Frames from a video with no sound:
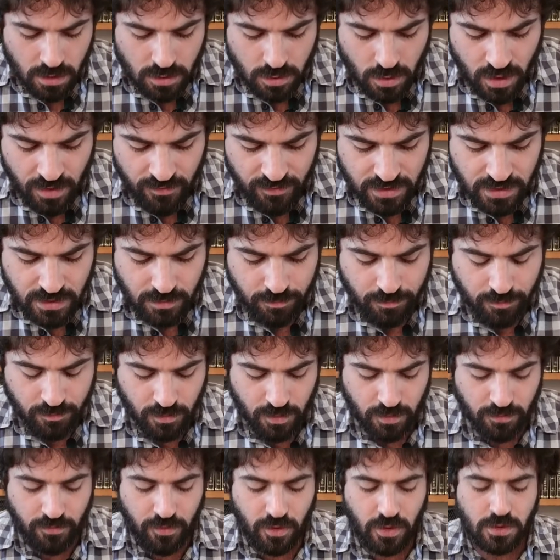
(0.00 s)
So if it's a,
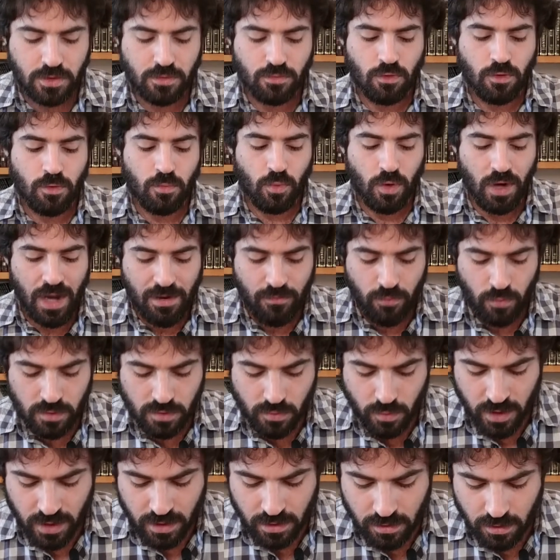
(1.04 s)
the first room where
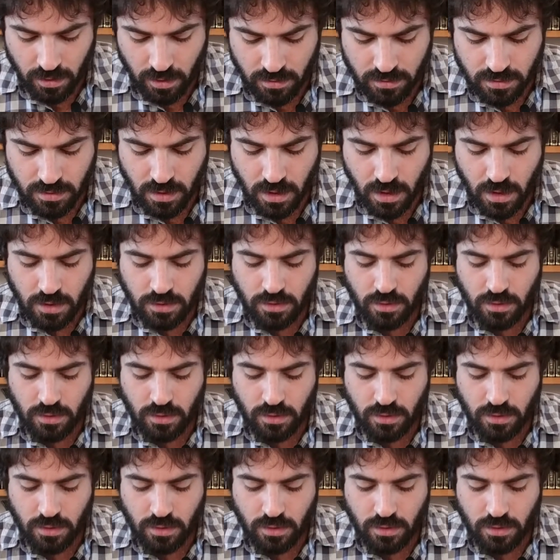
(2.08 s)
everyone's wearing clothes,